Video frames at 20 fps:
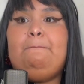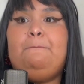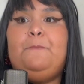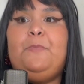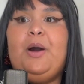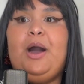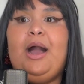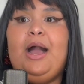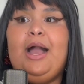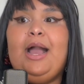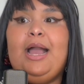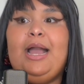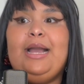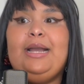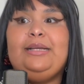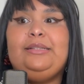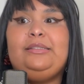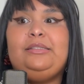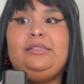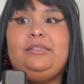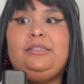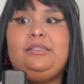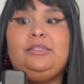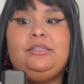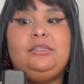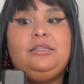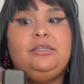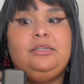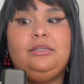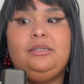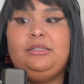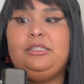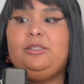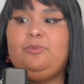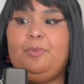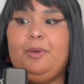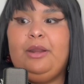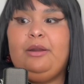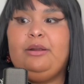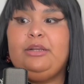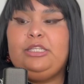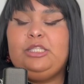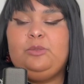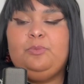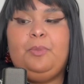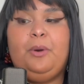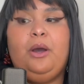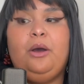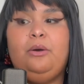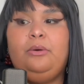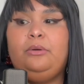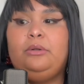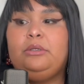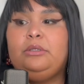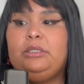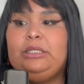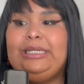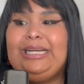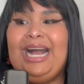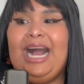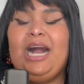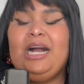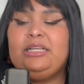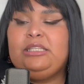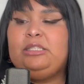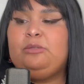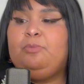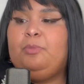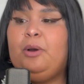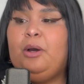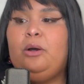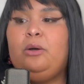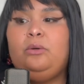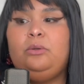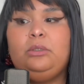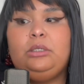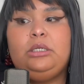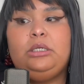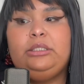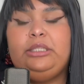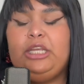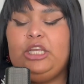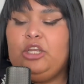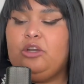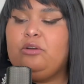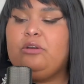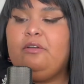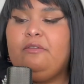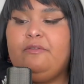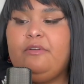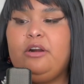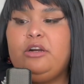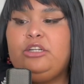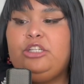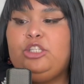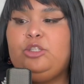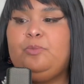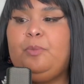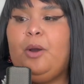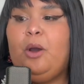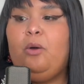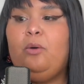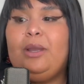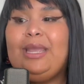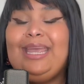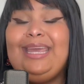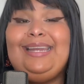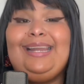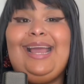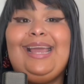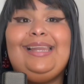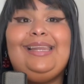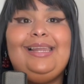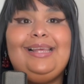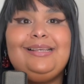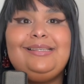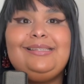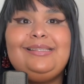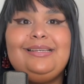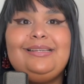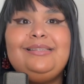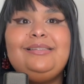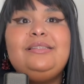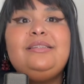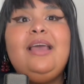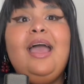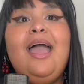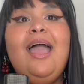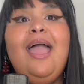But Spirit spoke, God spoke, the universe spoke, and I listened.